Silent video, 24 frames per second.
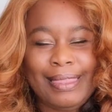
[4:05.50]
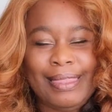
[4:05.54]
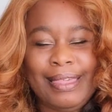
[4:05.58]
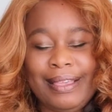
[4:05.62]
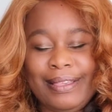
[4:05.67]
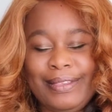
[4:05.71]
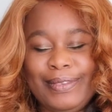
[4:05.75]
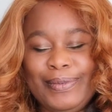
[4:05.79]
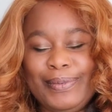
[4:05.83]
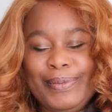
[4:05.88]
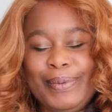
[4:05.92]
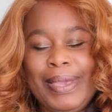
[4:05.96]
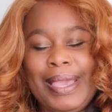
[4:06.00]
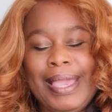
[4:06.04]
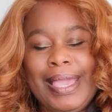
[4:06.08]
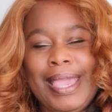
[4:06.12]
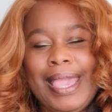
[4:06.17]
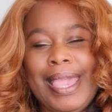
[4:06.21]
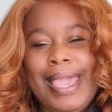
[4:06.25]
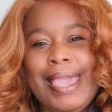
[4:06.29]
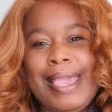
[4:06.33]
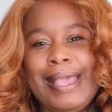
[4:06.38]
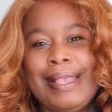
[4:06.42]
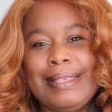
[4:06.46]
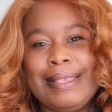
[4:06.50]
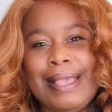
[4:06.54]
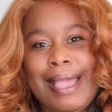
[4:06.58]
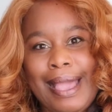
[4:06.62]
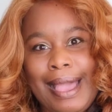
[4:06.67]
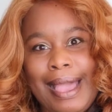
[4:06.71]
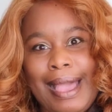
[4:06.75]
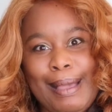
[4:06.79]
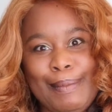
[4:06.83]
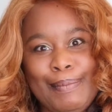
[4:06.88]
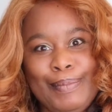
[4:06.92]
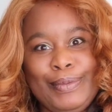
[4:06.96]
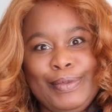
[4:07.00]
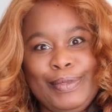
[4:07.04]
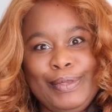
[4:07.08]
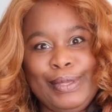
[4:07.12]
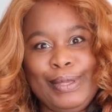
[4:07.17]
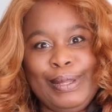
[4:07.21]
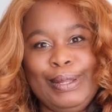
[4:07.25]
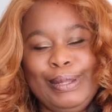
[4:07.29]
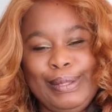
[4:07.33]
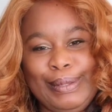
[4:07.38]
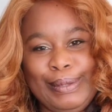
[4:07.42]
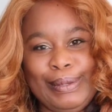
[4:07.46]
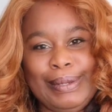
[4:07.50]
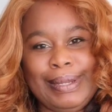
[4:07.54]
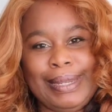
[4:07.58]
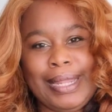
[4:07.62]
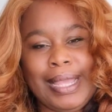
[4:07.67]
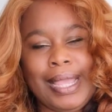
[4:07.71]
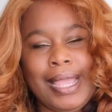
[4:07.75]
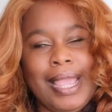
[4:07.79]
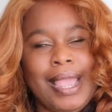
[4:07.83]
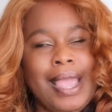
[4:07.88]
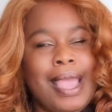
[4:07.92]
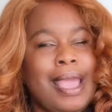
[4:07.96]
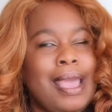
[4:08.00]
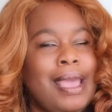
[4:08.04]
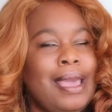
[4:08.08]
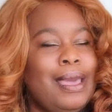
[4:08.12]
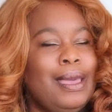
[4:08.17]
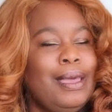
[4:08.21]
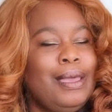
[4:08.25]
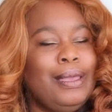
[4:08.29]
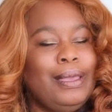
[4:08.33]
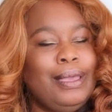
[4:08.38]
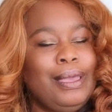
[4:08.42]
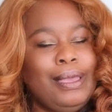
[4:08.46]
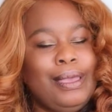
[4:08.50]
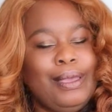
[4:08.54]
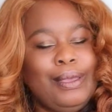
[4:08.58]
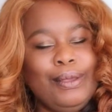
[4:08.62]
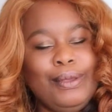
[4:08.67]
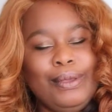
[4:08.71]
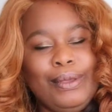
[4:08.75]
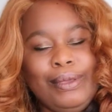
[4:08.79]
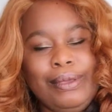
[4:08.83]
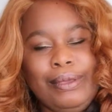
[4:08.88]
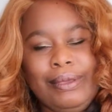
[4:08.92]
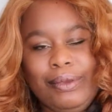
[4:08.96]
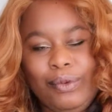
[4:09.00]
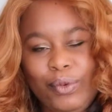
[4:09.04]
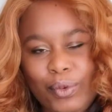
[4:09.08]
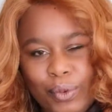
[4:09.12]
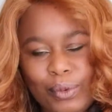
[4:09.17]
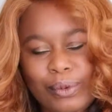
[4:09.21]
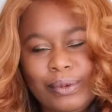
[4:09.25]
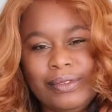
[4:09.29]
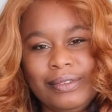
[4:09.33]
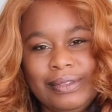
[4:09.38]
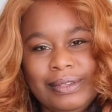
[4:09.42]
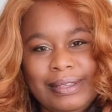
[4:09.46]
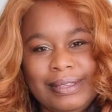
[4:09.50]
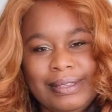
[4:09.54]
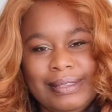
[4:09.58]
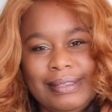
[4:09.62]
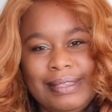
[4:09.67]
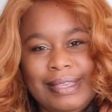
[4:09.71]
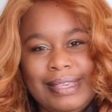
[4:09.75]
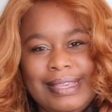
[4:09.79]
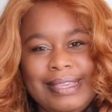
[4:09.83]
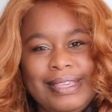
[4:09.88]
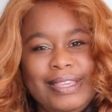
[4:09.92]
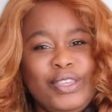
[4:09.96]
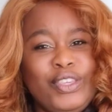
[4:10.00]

This wig is absolutely gorgeous.